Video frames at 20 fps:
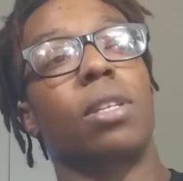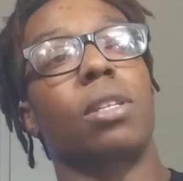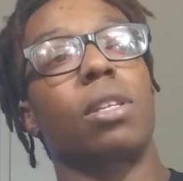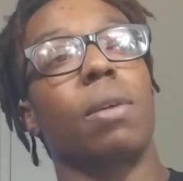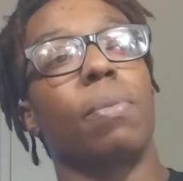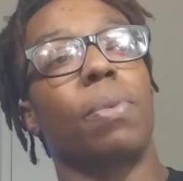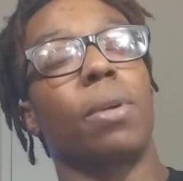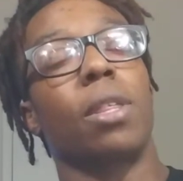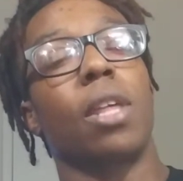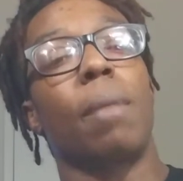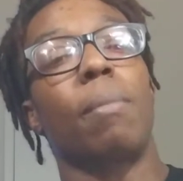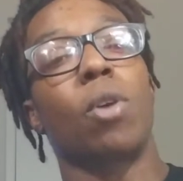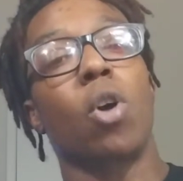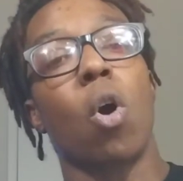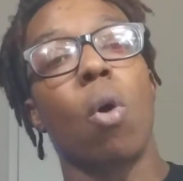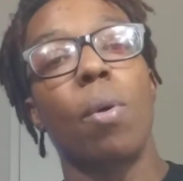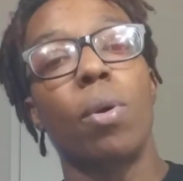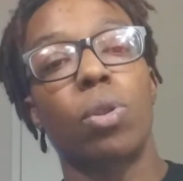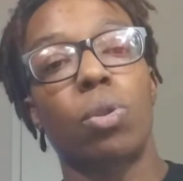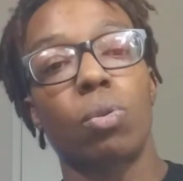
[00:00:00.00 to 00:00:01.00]
something that I'm
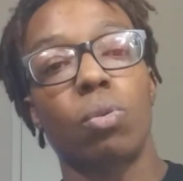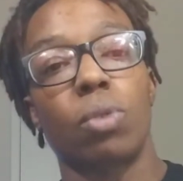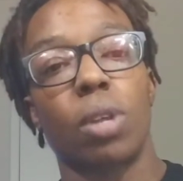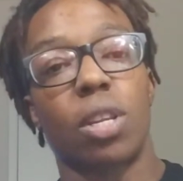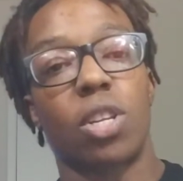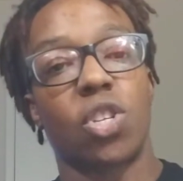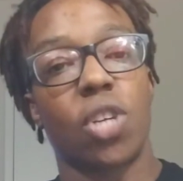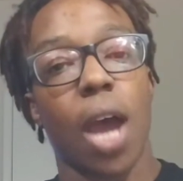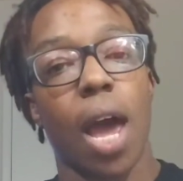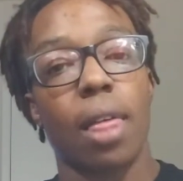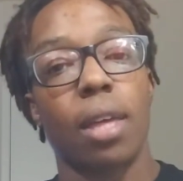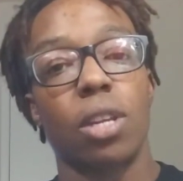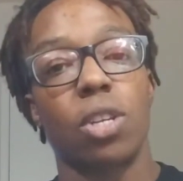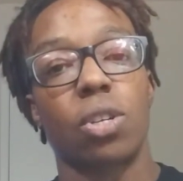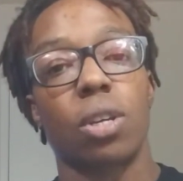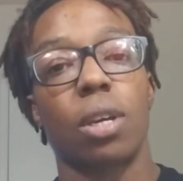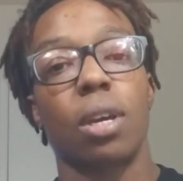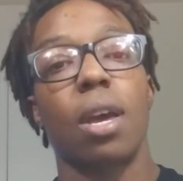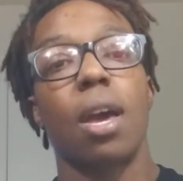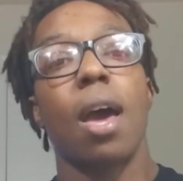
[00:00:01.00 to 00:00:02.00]
going through that's
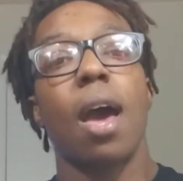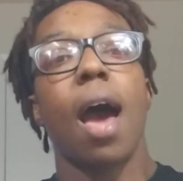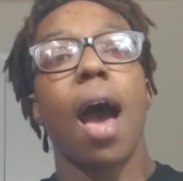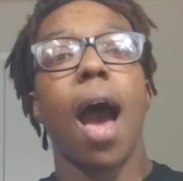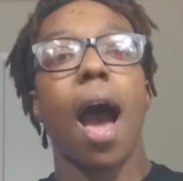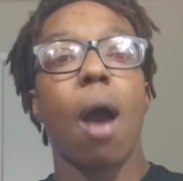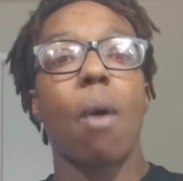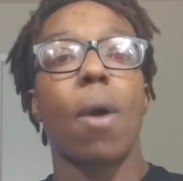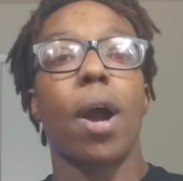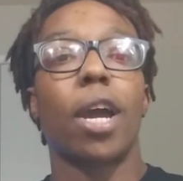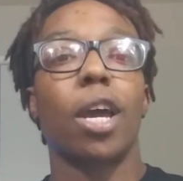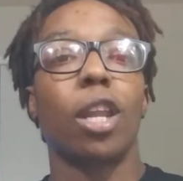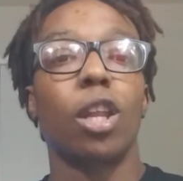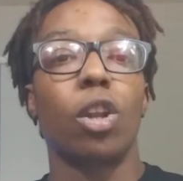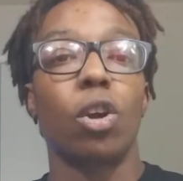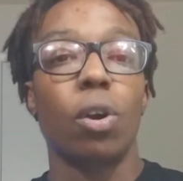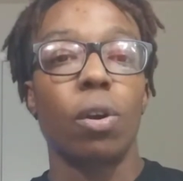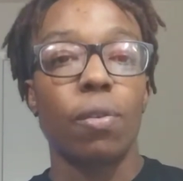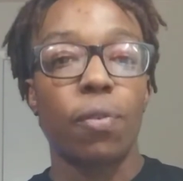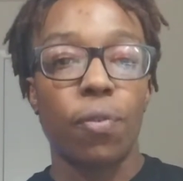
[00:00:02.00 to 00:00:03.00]
challenging, how I
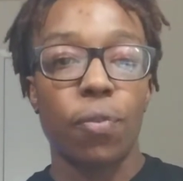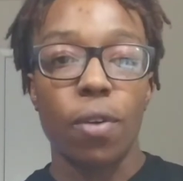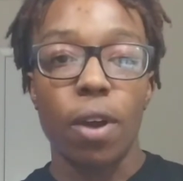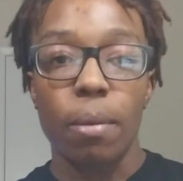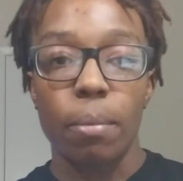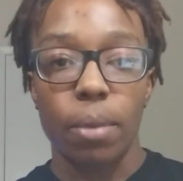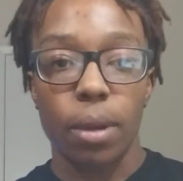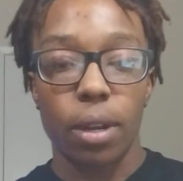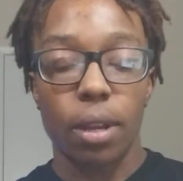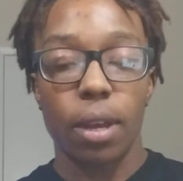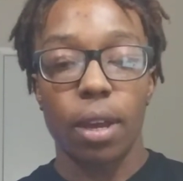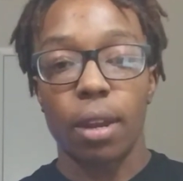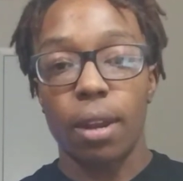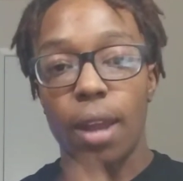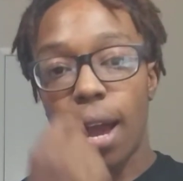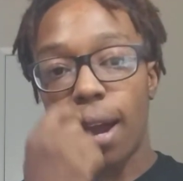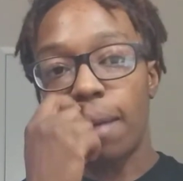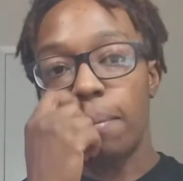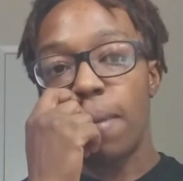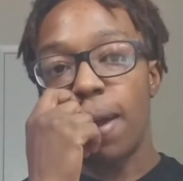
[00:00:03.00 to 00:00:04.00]
can learn from it
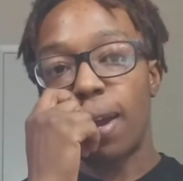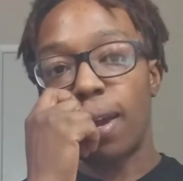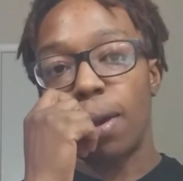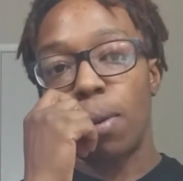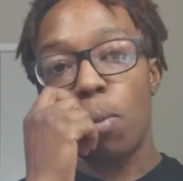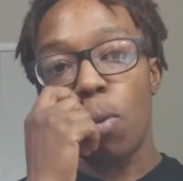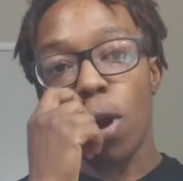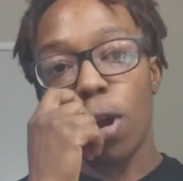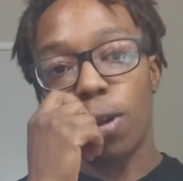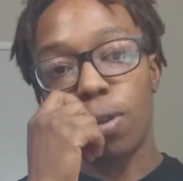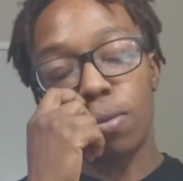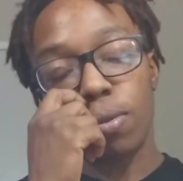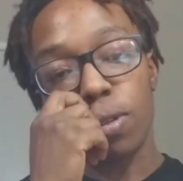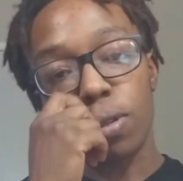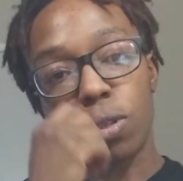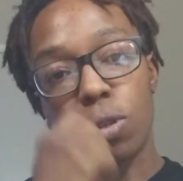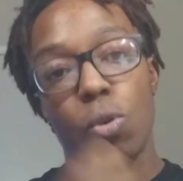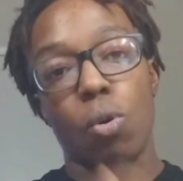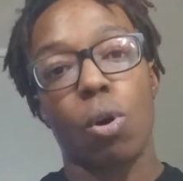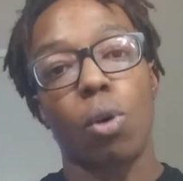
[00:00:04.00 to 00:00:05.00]
and I can make it work
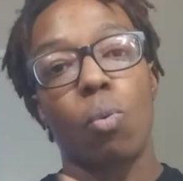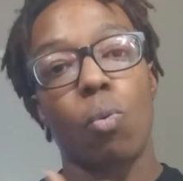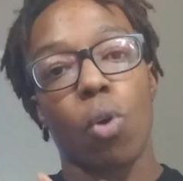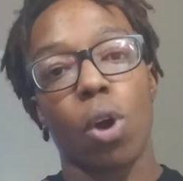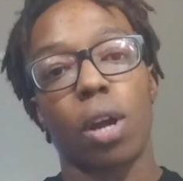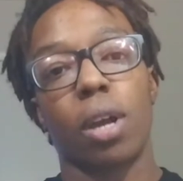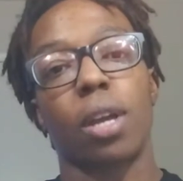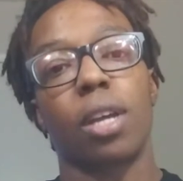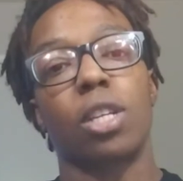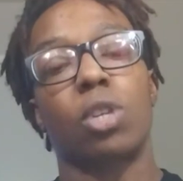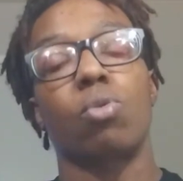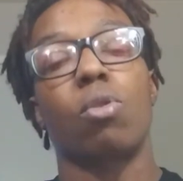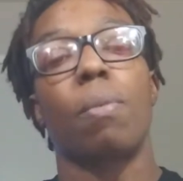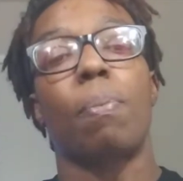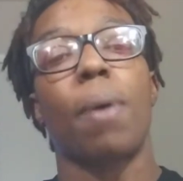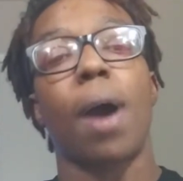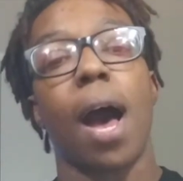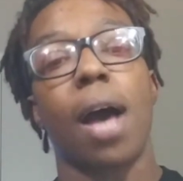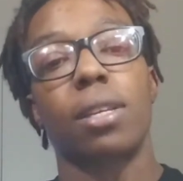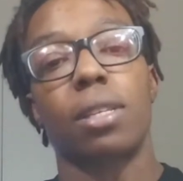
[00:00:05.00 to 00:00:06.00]
into
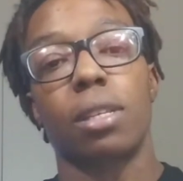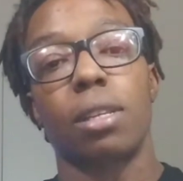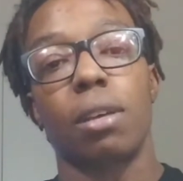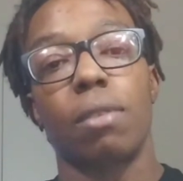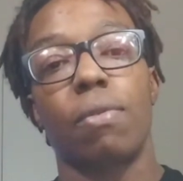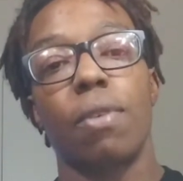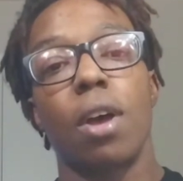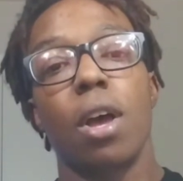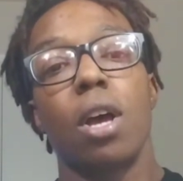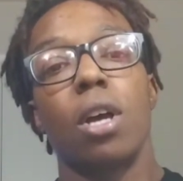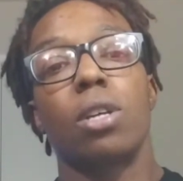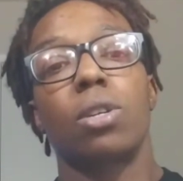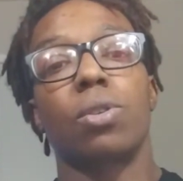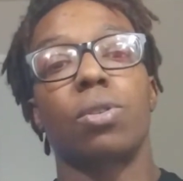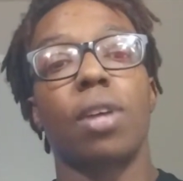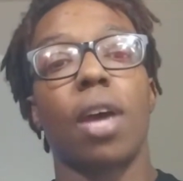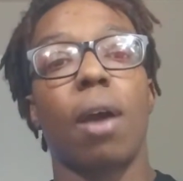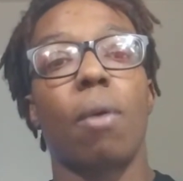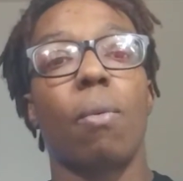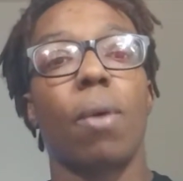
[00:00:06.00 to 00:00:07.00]
a positive,
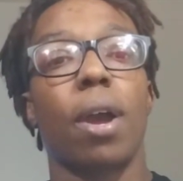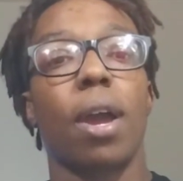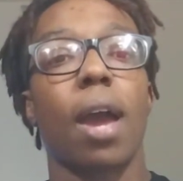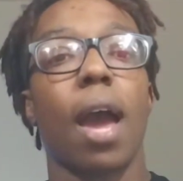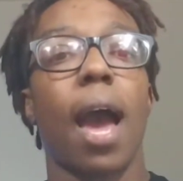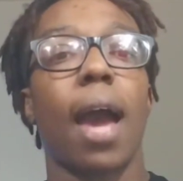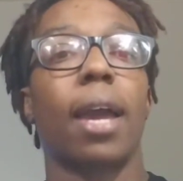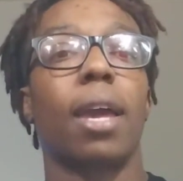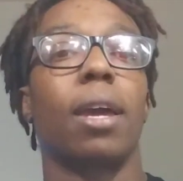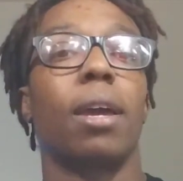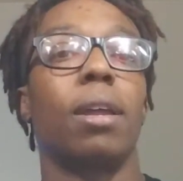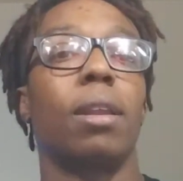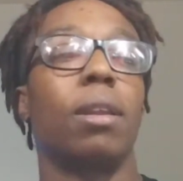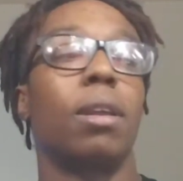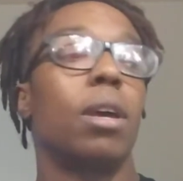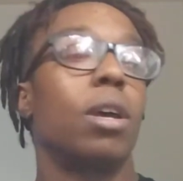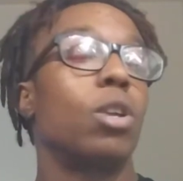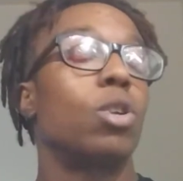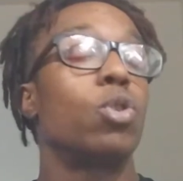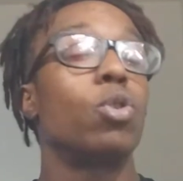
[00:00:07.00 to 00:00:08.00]
so that way I
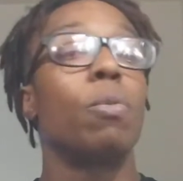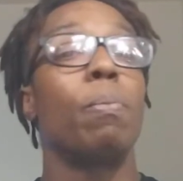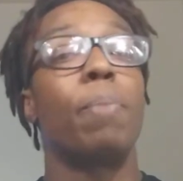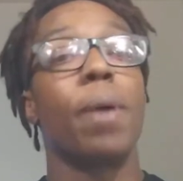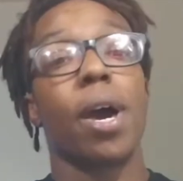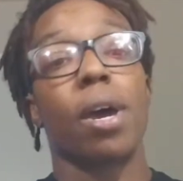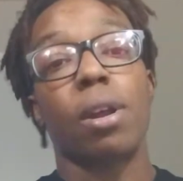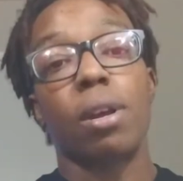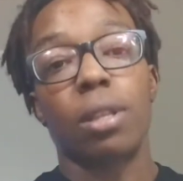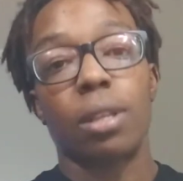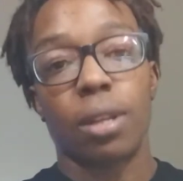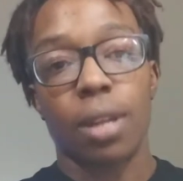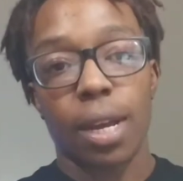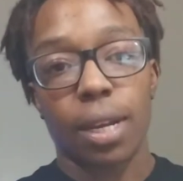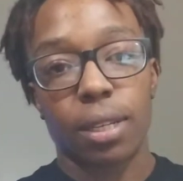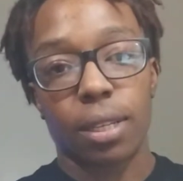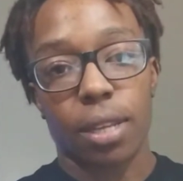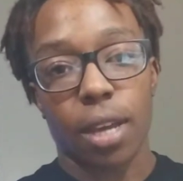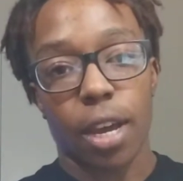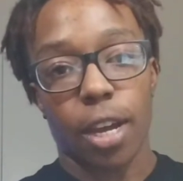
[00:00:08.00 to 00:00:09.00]
can do better the
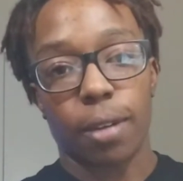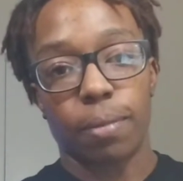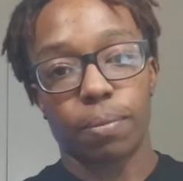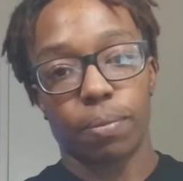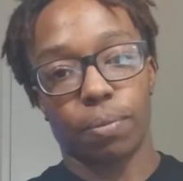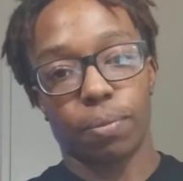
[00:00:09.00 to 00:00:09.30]
next time.